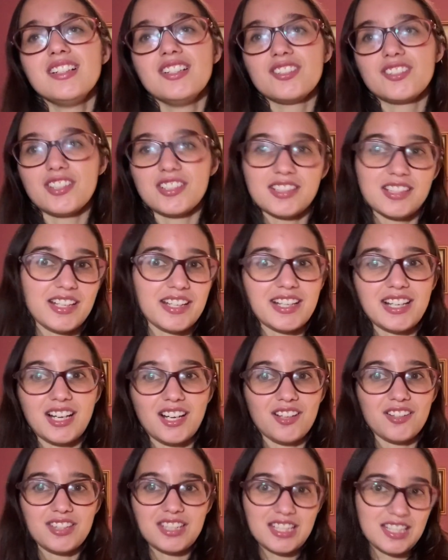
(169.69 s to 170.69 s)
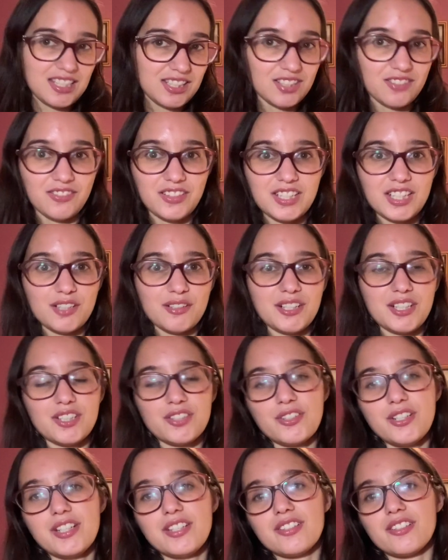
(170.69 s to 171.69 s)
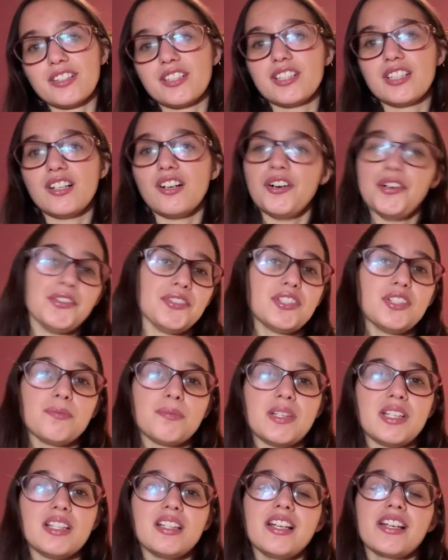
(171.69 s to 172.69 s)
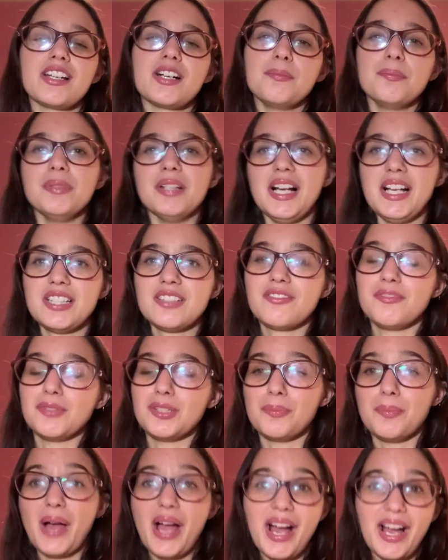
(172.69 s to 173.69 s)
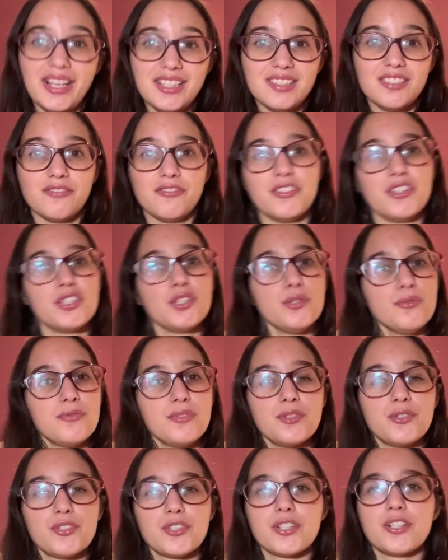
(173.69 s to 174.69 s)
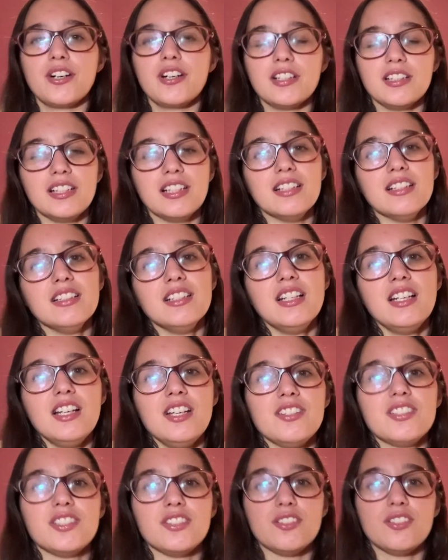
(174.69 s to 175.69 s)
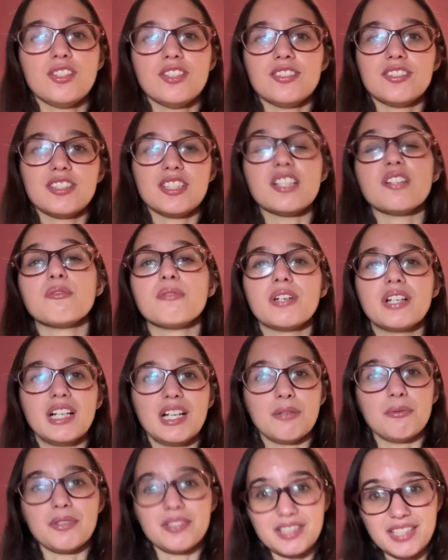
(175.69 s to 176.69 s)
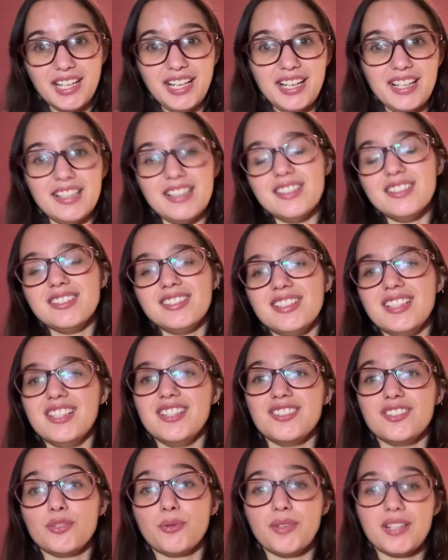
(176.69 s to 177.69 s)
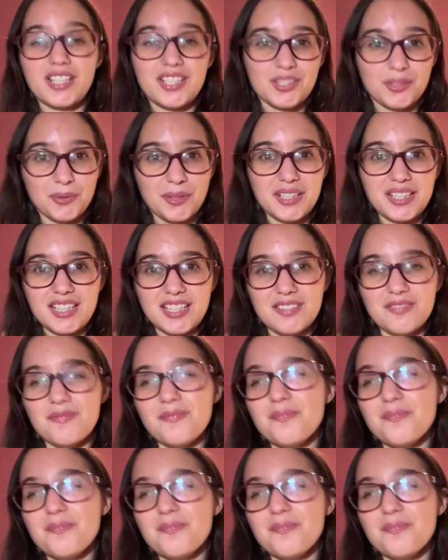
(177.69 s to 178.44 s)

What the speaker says: Just like how these video entries are going to also be like a blast from the past for you, Future Carla. So you can see where I was at in 2020.